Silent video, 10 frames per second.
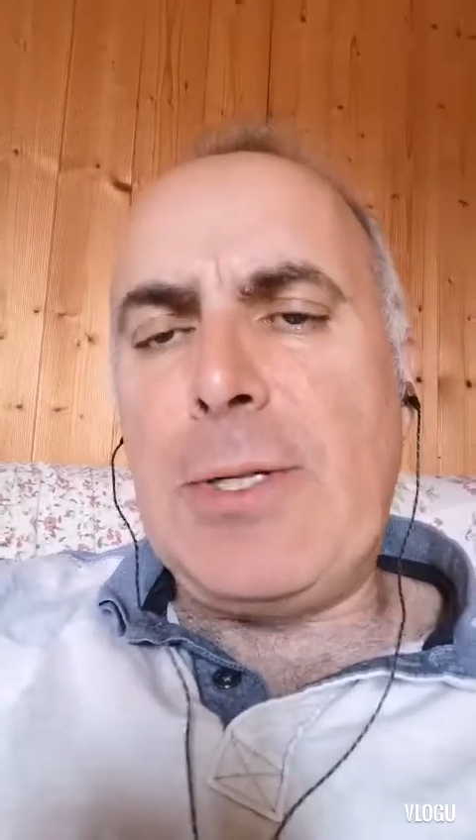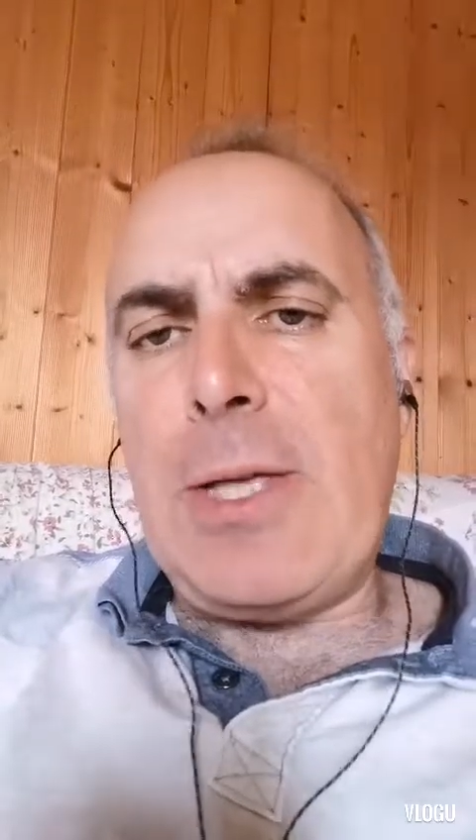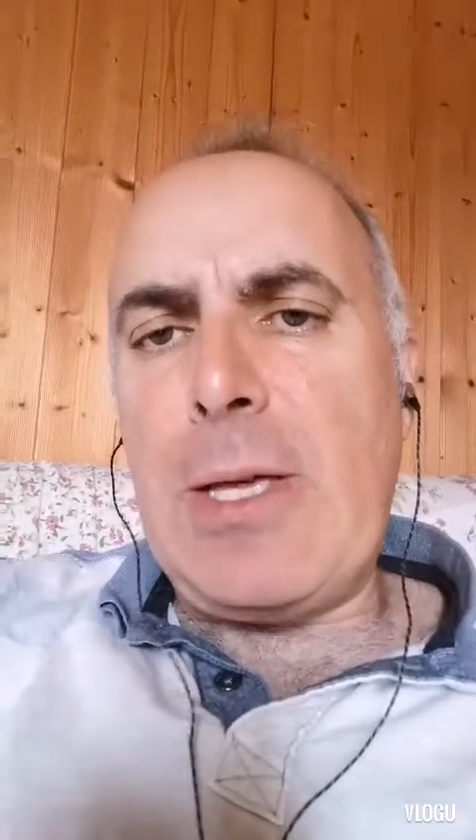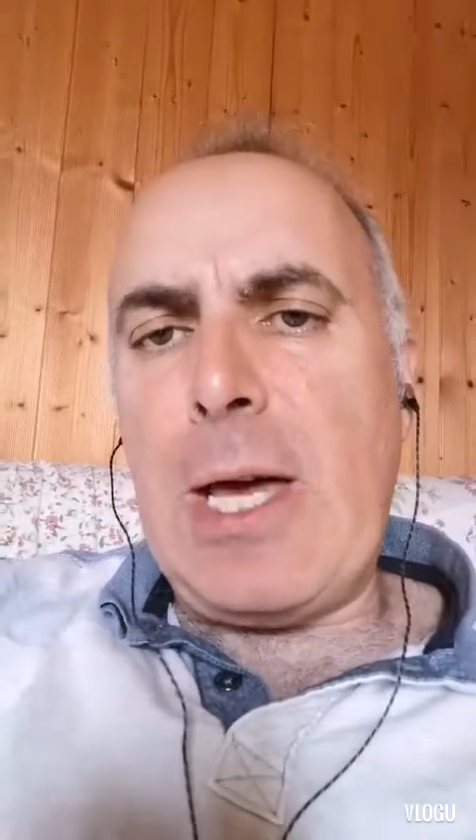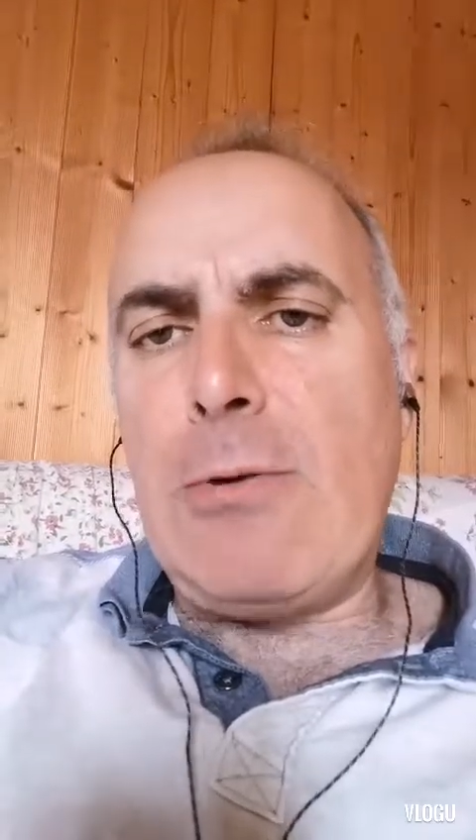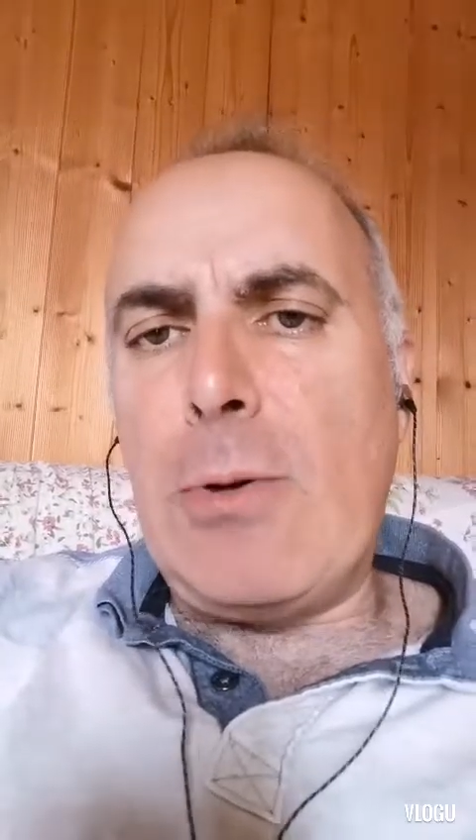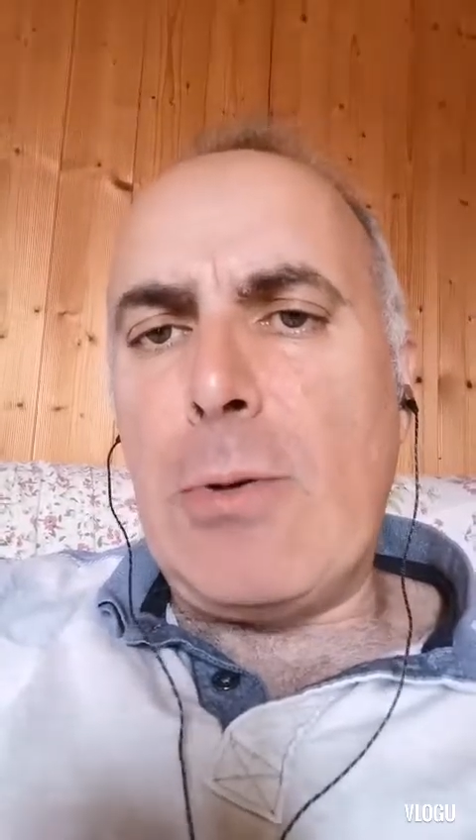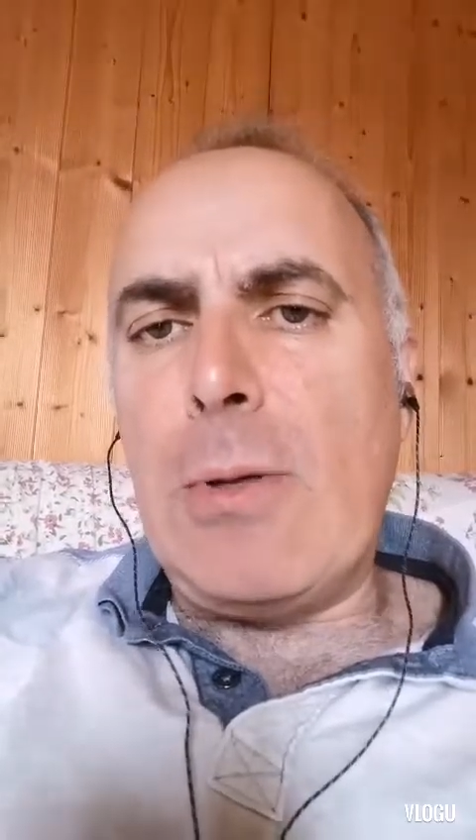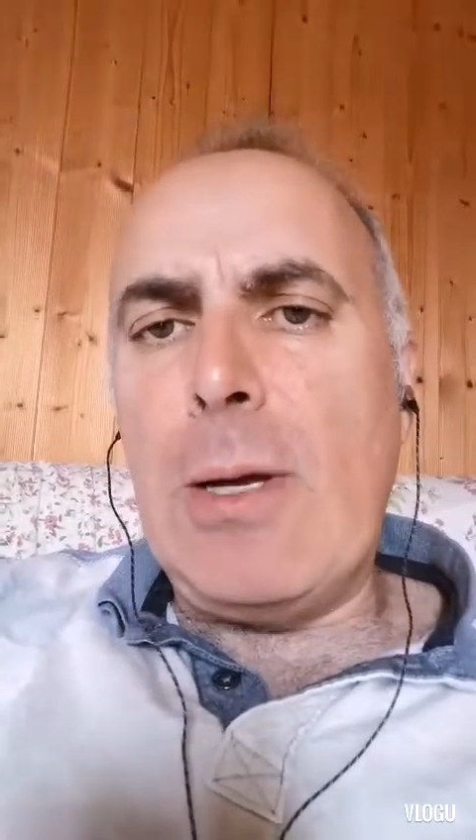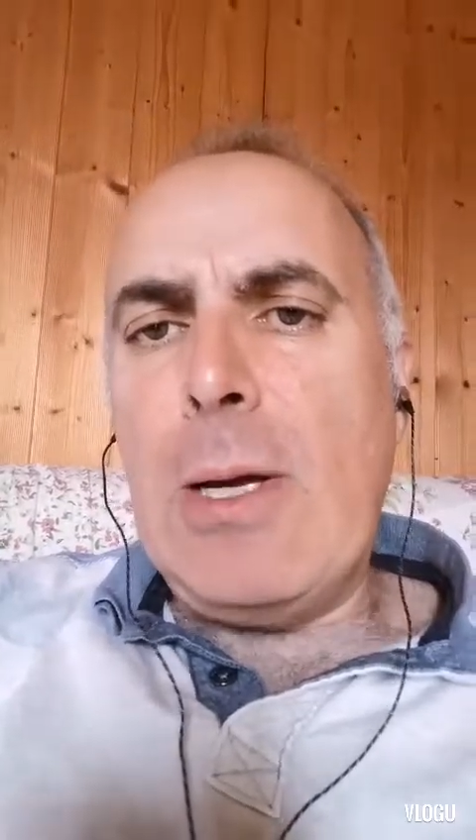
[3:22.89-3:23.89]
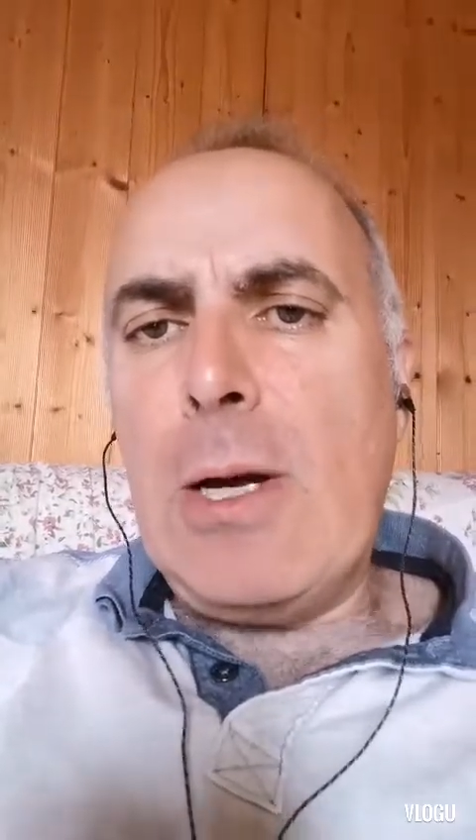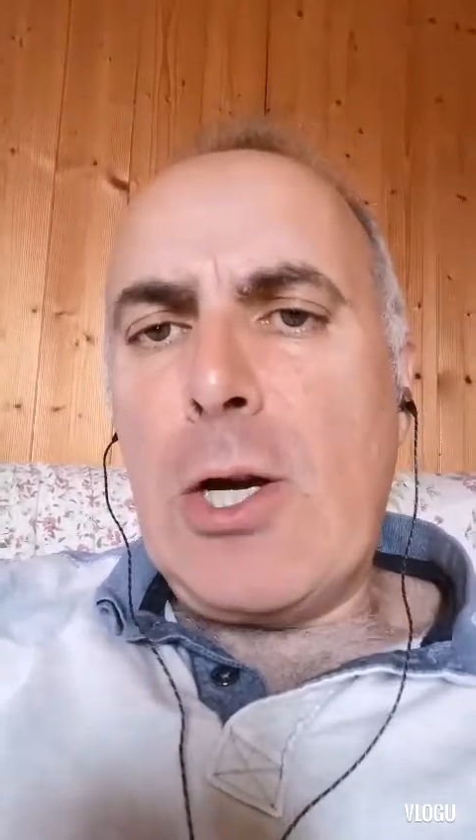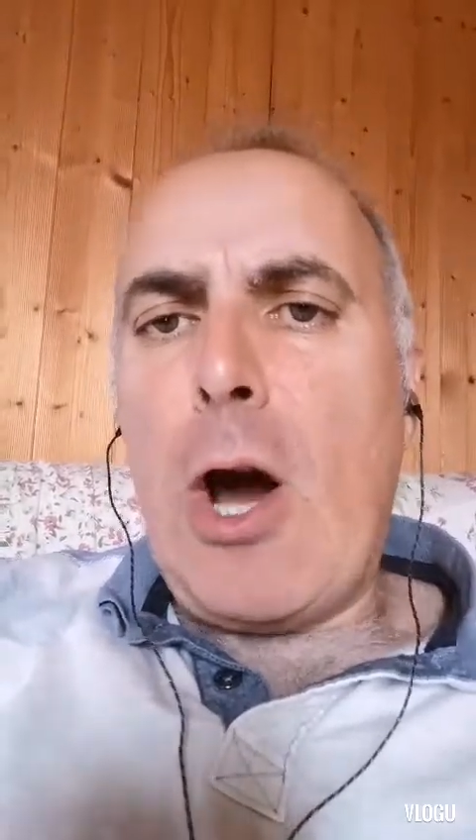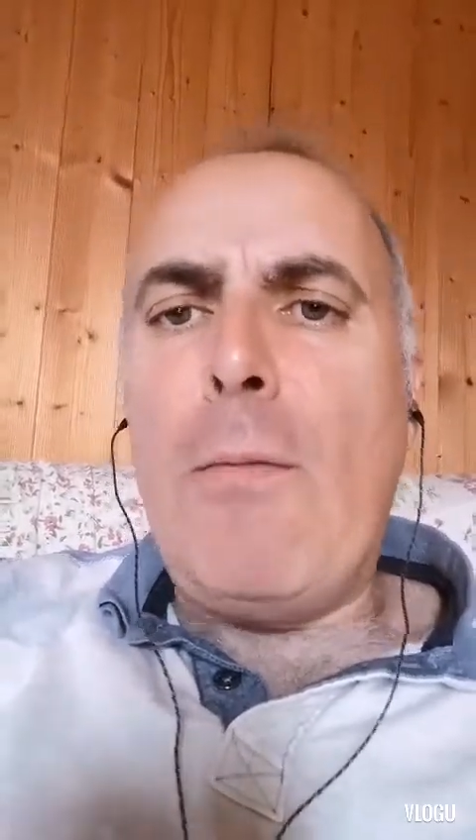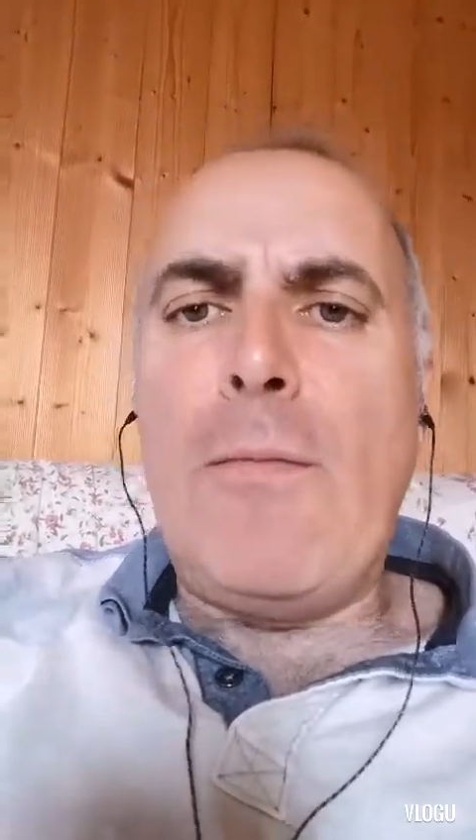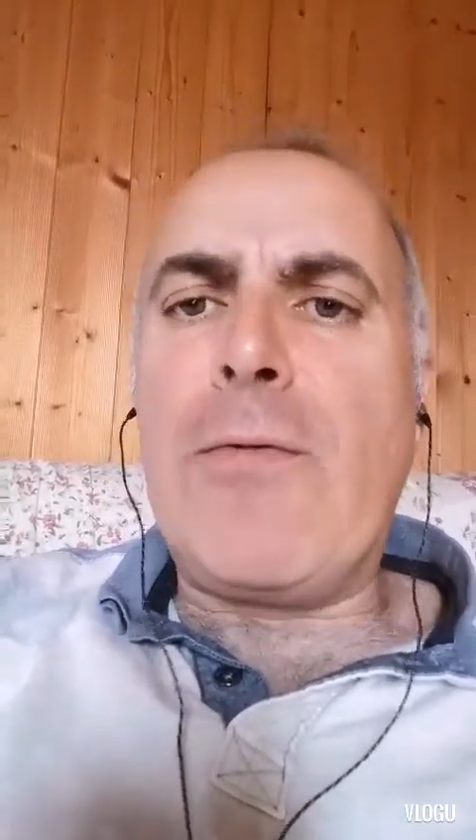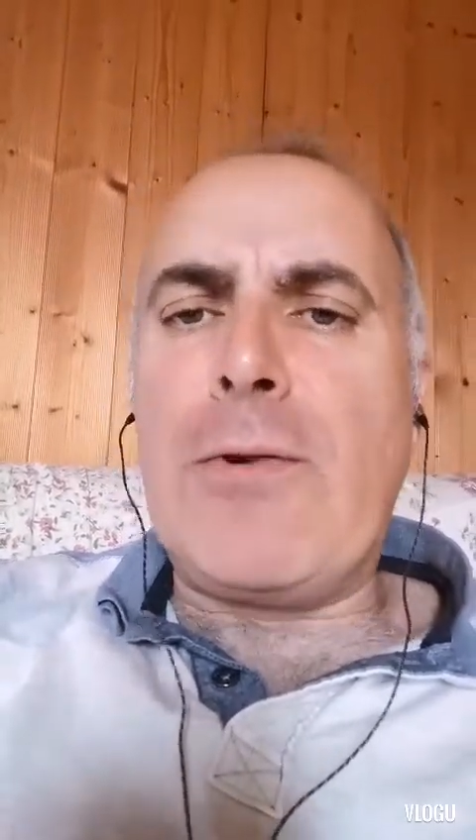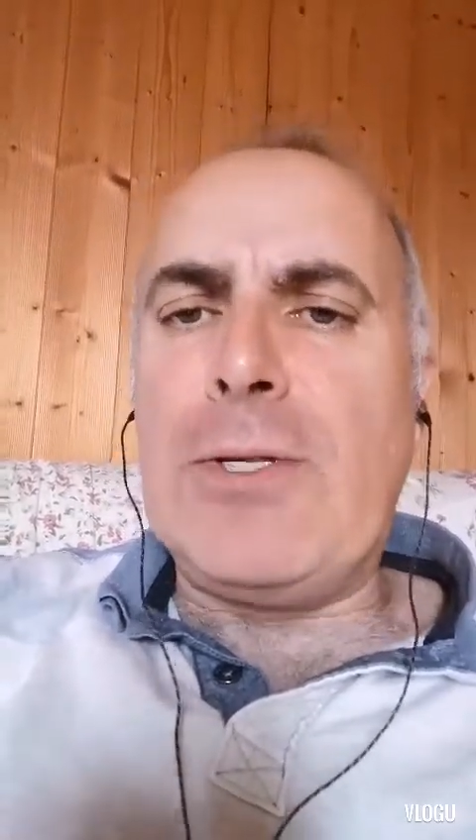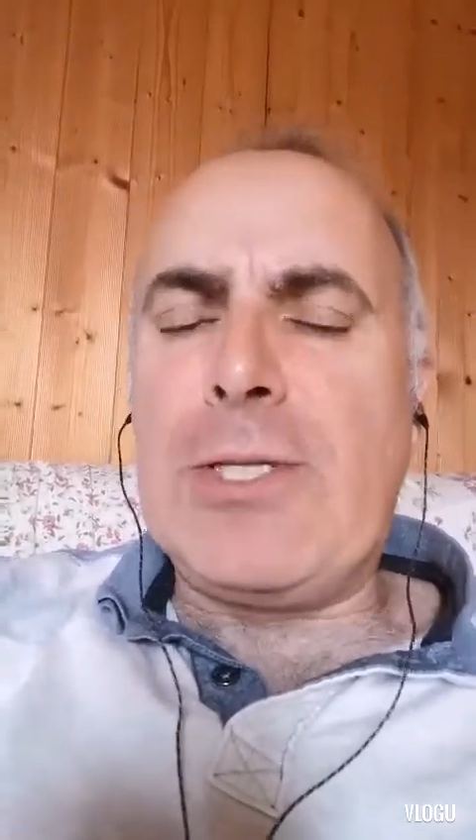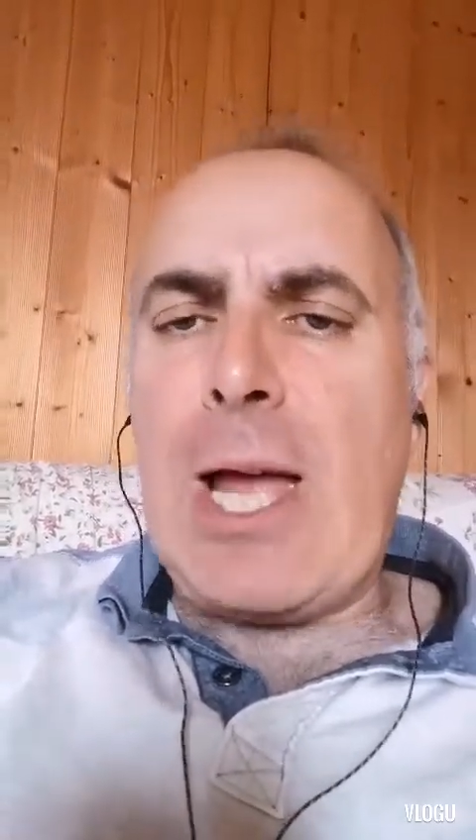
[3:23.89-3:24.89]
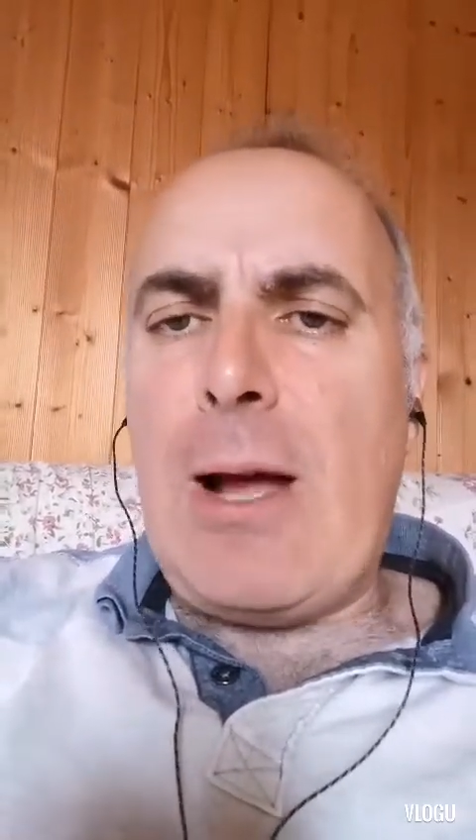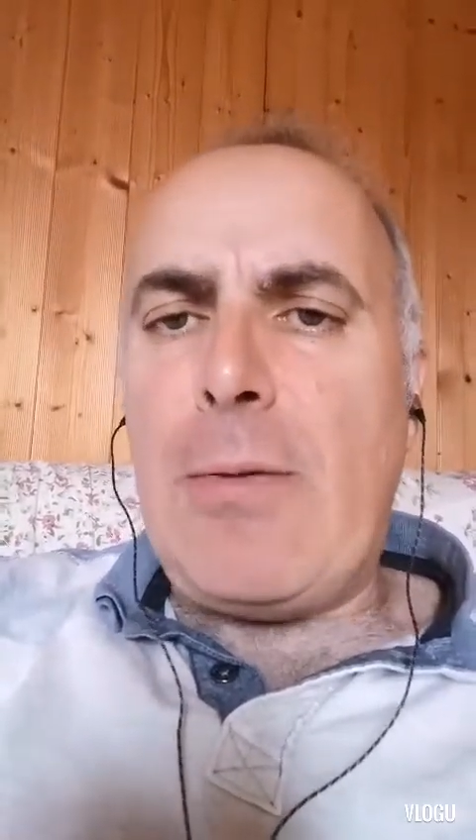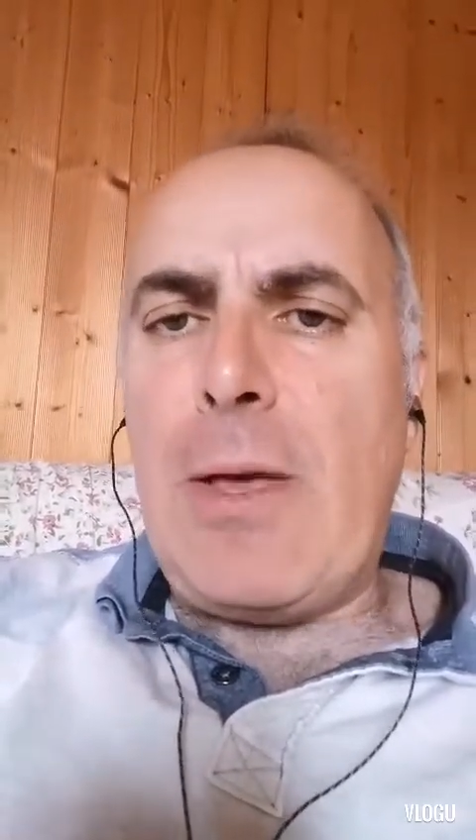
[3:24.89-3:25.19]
that they're all conferenced out,